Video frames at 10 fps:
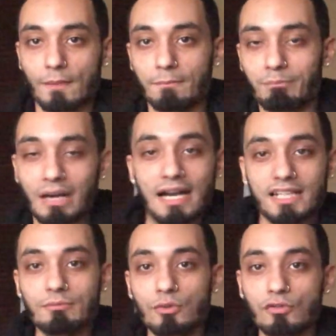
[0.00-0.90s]

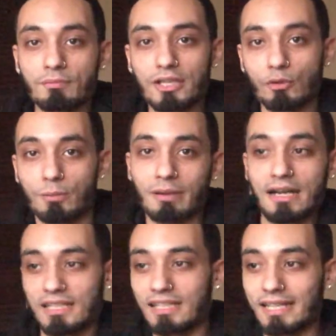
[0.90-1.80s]
body movement or
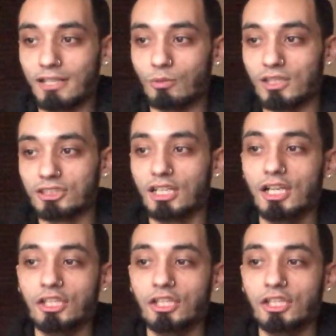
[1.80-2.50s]
body language,